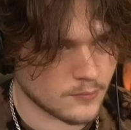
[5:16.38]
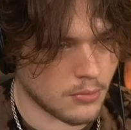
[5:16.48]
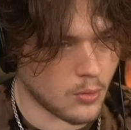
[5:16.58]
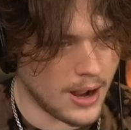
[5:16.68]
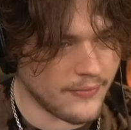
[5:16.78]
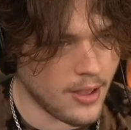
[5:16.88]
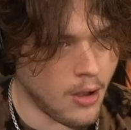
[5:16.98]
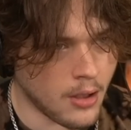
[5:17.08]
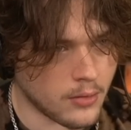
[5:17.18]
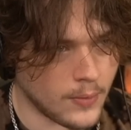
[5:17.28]
But why are they
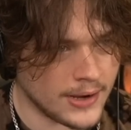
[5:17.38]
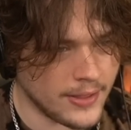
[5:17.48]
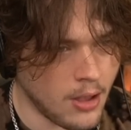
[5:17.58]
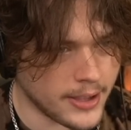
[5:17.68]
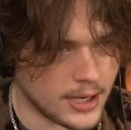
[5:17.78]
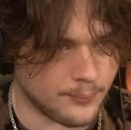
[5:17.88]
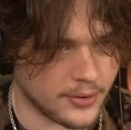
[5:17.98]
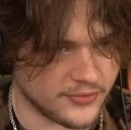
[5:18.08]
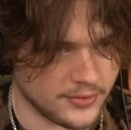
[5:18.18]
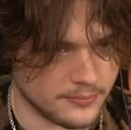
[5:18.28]
all? Why do they all get in
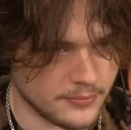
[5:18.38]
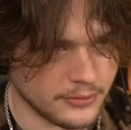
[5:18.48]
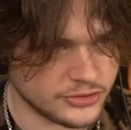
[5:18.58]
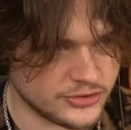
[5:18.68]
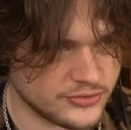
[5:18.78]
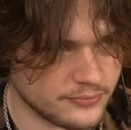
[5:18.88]
prison? It was just